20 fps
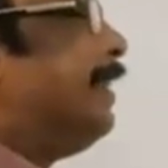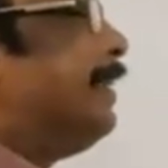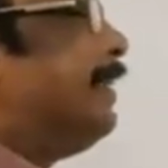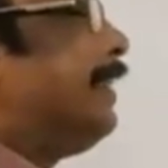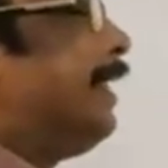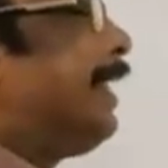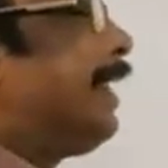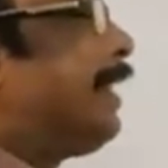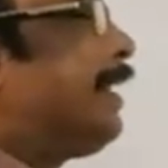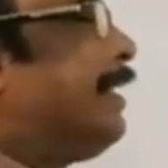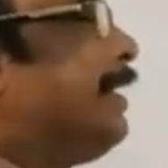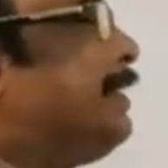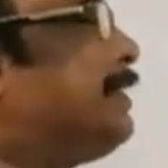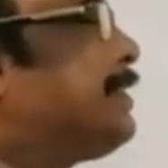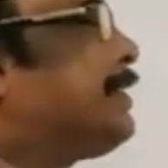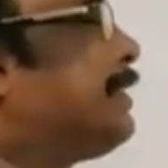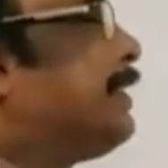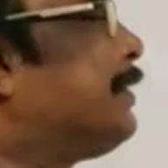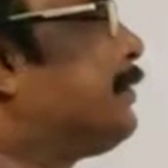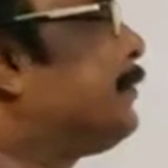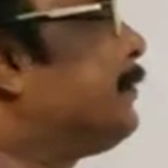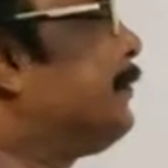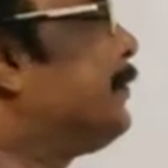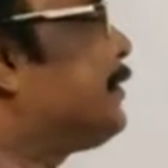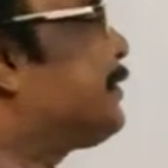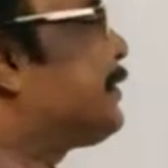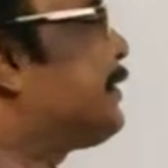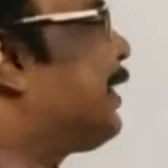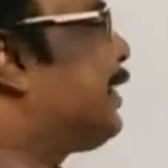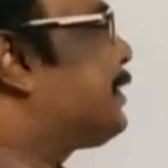There is
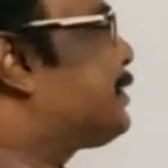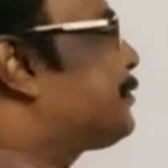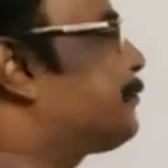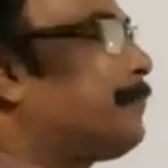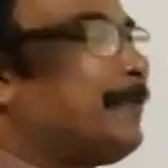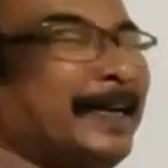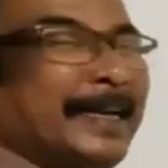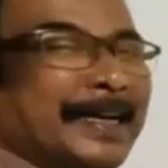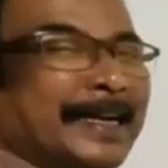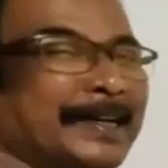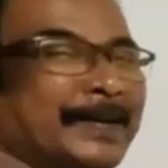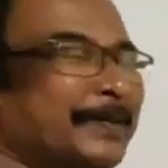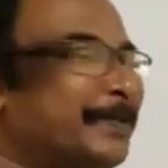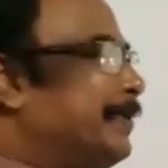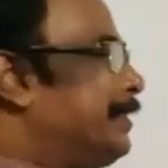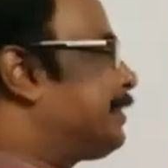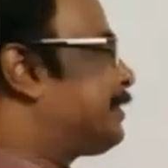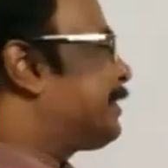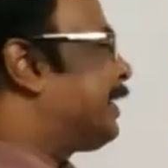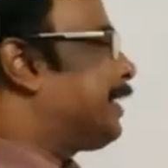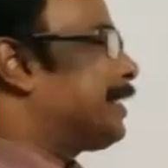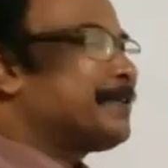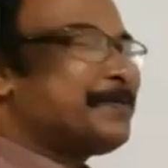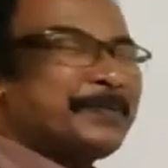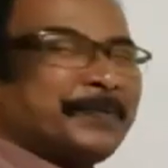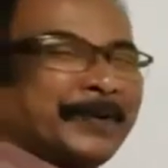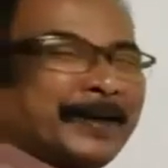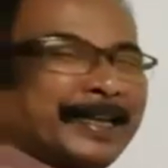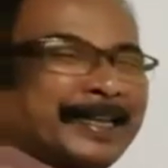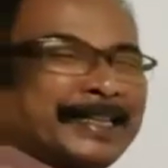no such plate which has
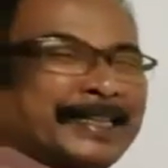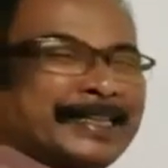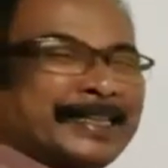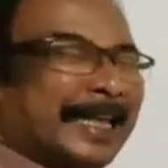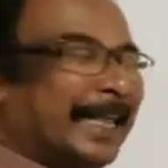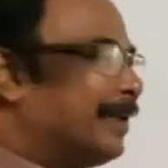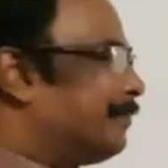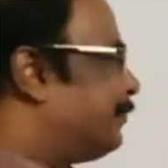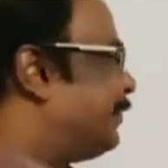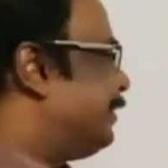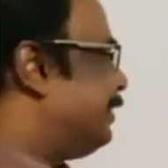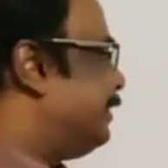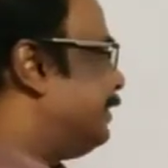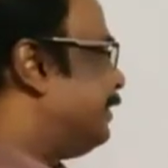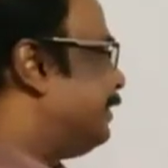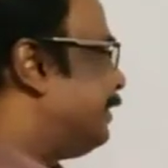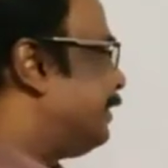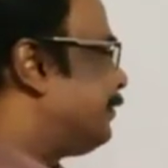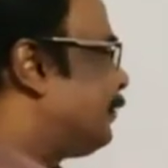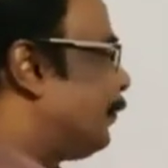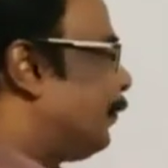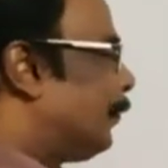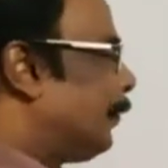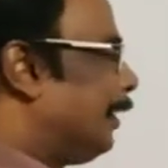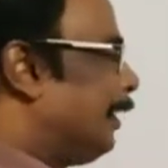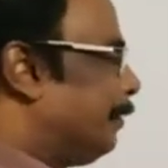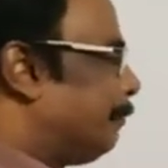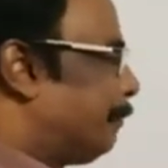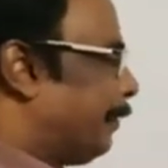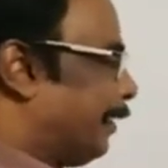potential V, the
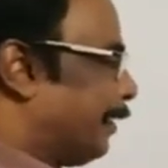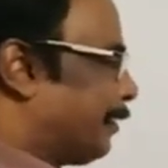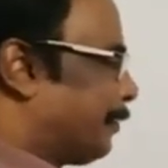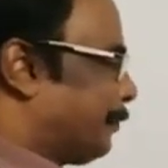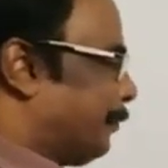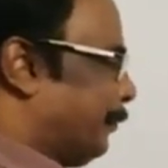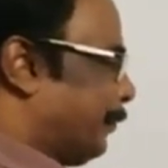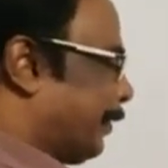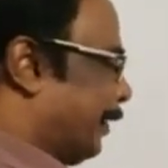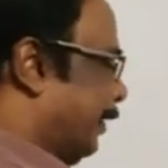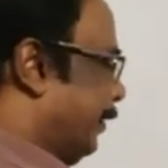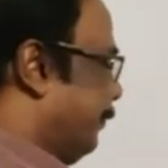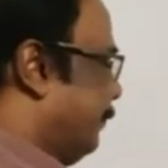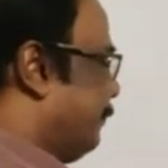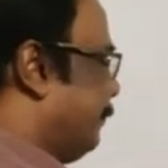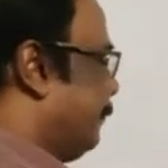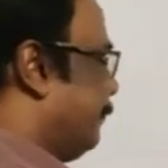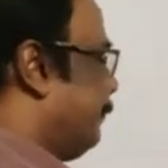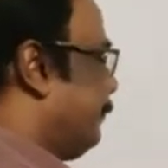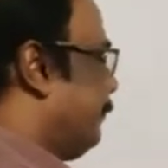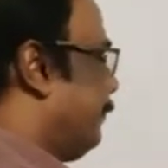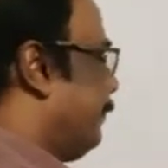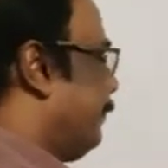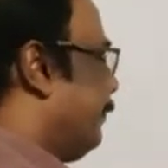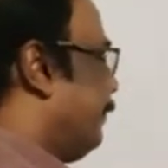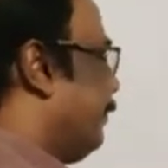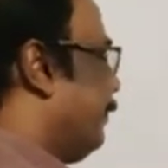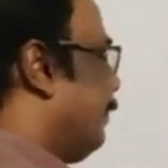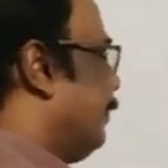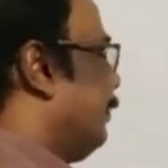only plate. Okay.
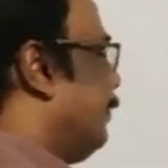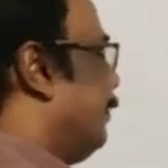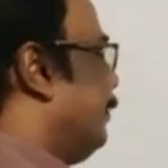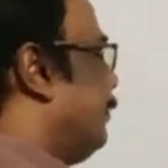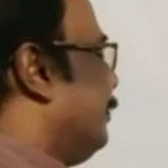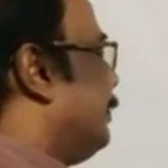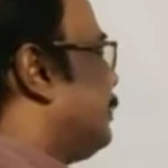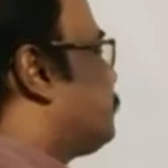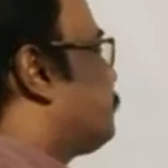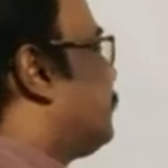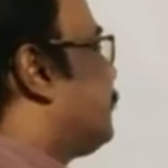This